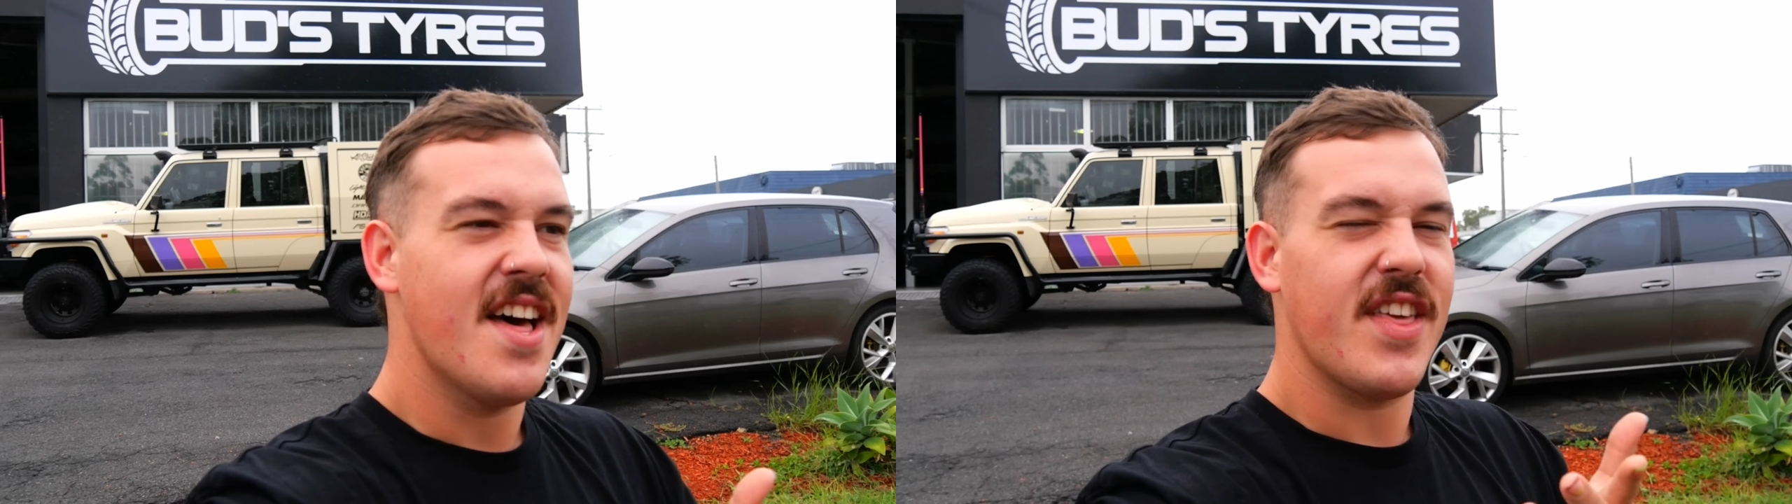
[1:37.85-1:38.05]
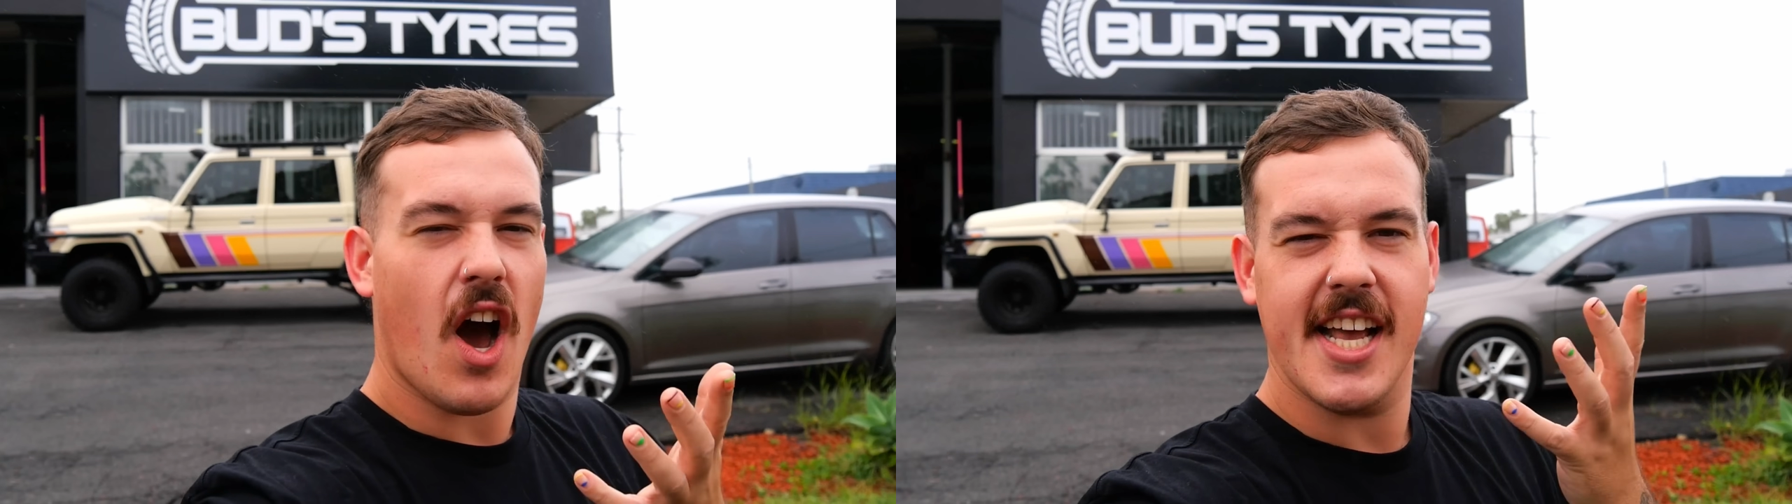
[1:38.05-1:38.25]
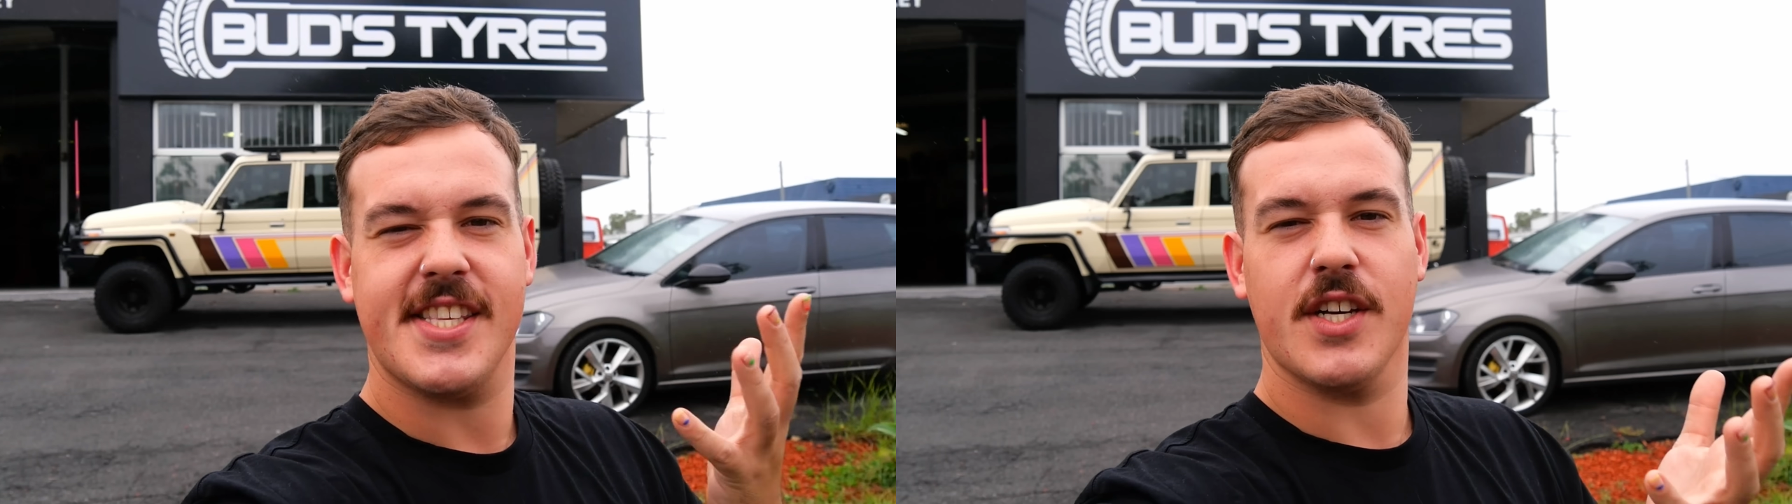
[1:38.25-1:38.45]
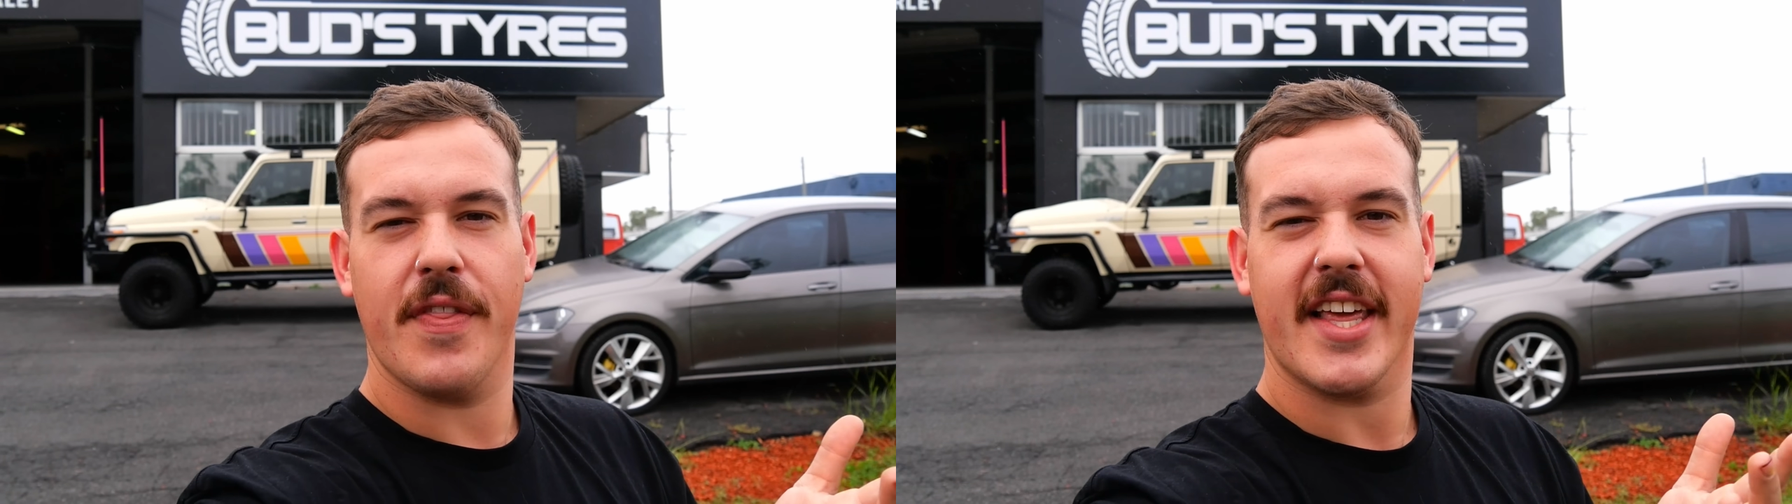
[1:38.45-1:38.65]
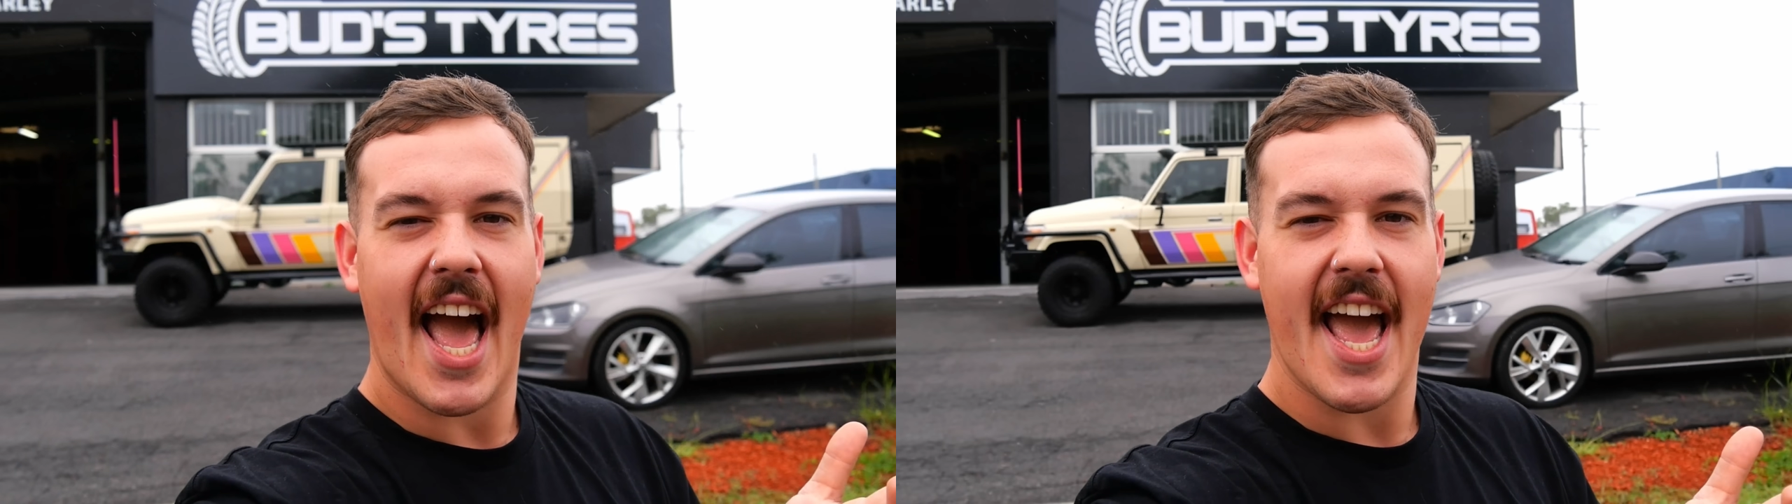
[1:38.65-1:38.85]
the icing on
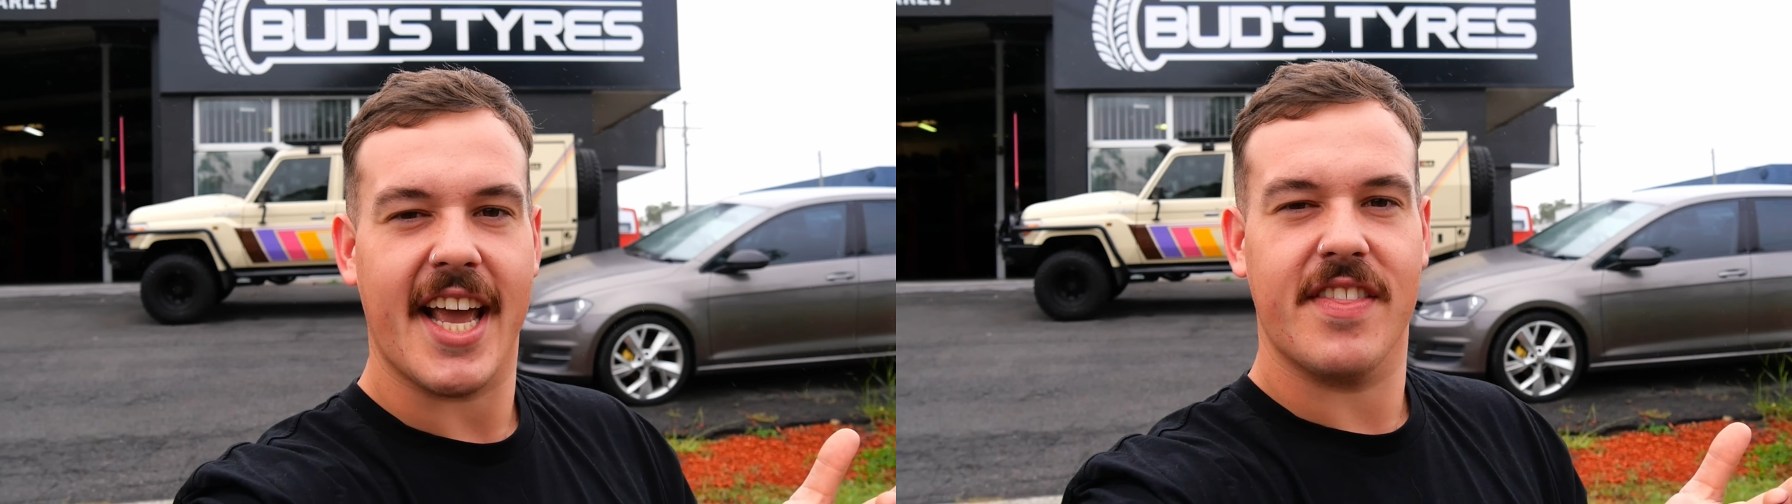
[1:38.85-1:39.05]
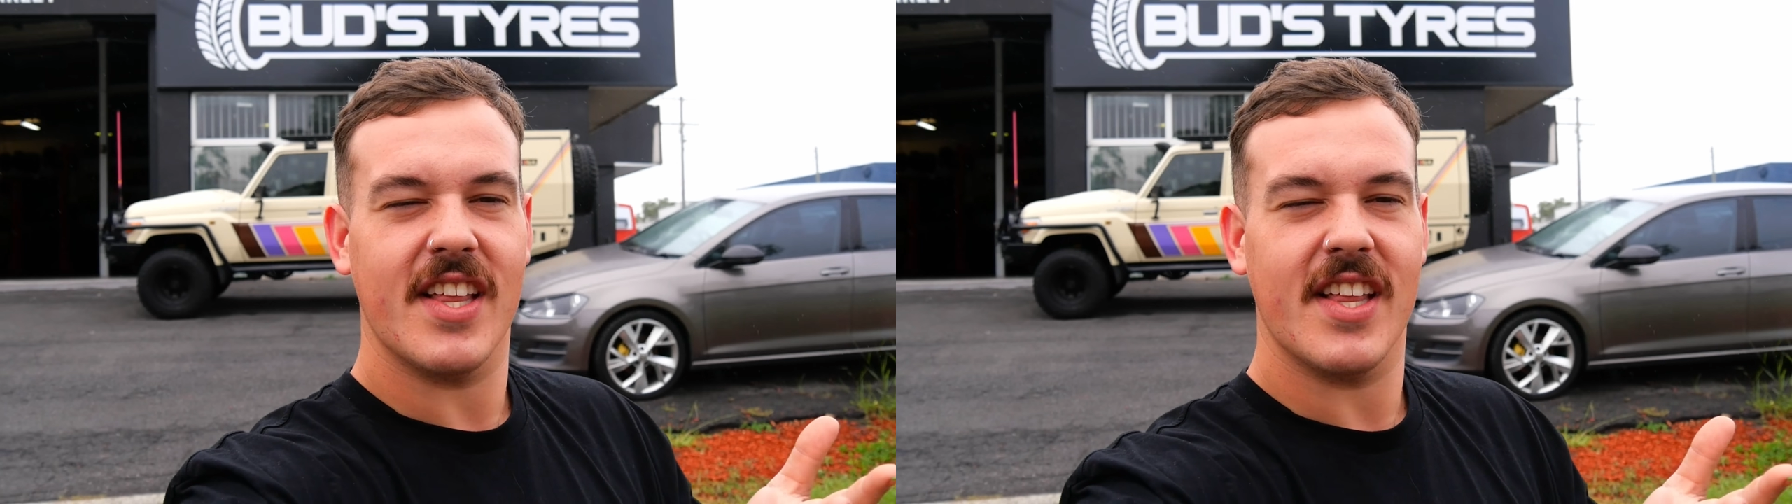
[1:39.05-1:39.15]
the cake.